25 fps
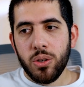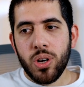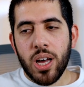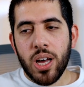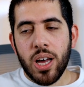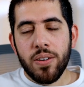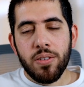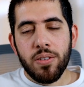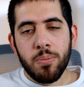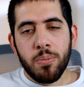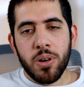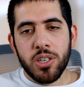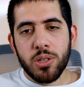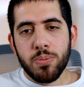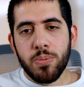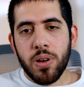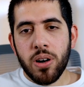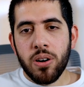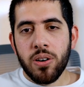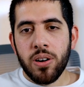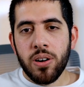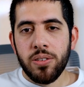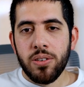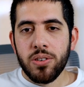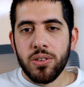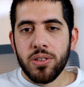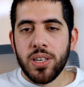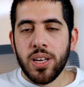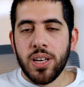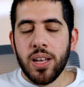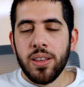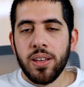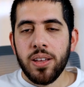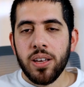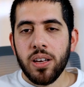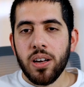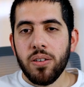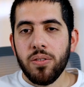you have a much better
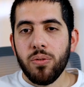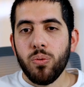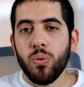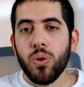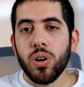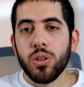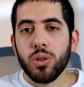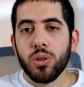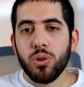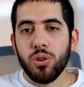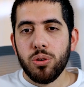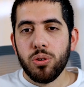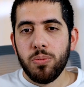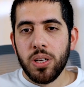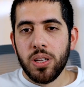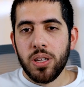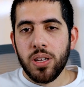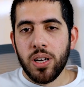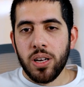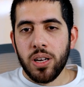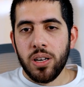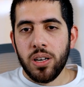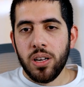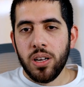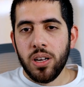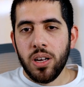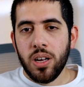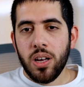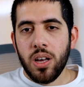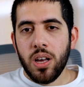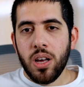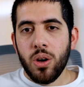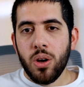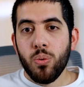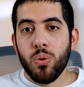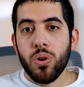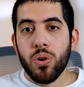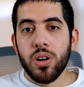understanding of what could be done,
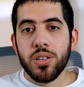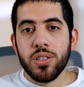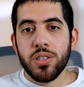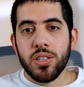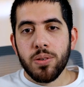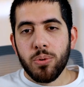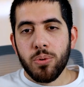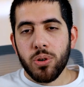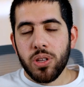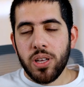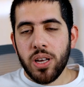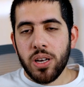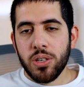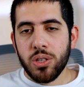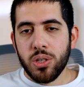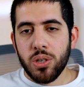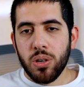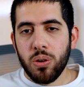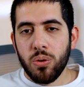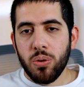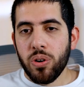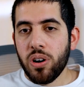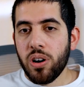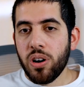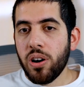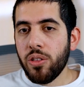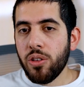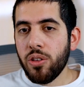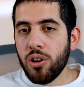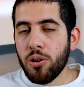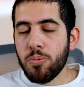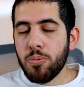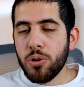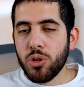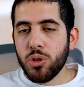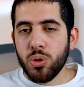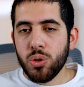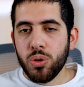where's the potential, where are the
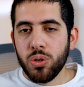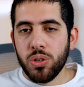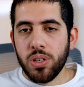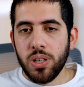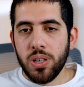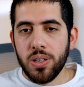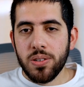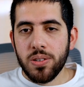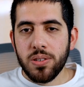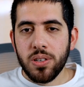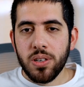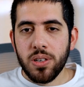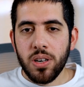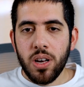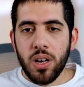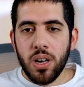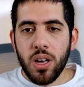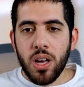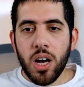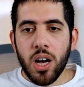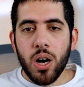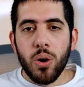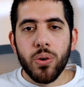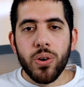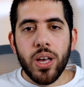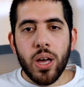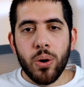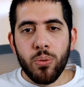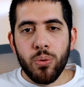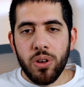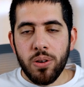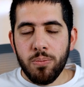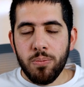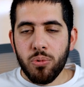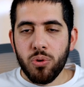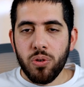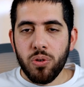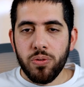opportunities, how can we
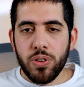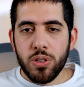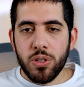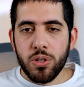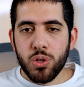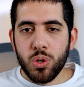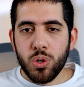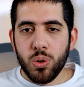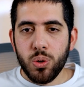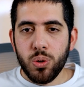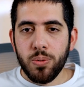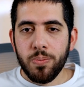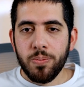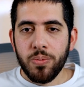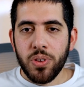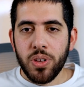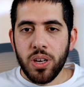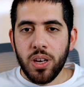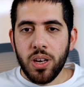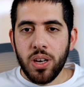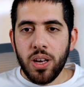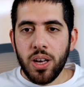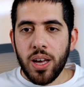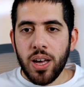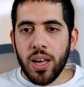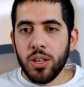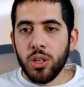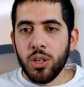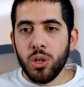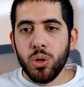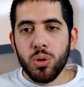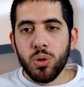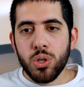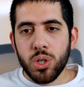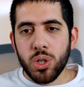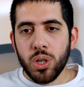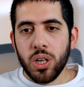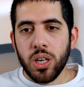improve this shoe, and
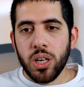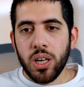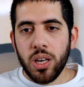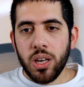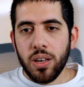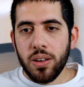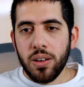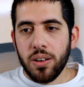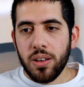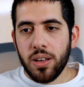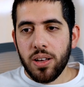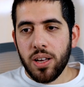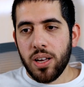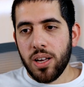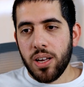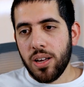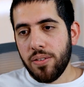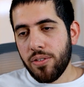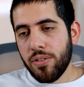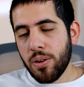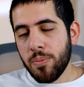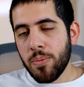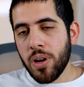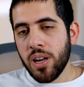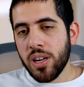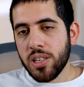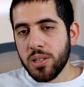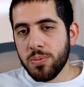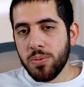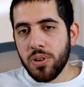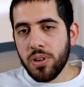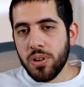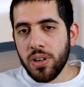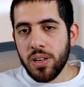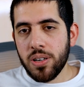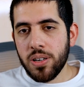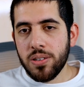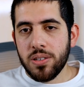usually, uh, from my
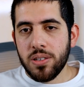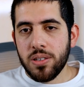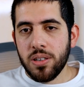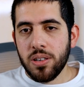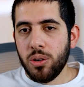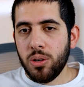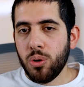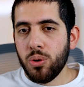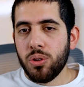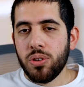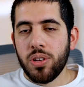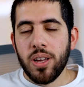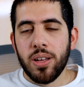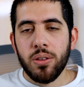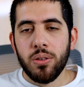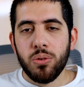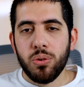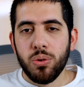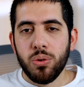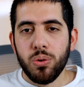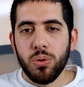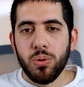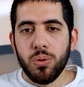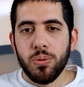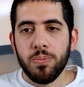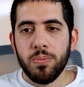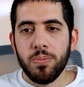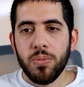experience, you tend to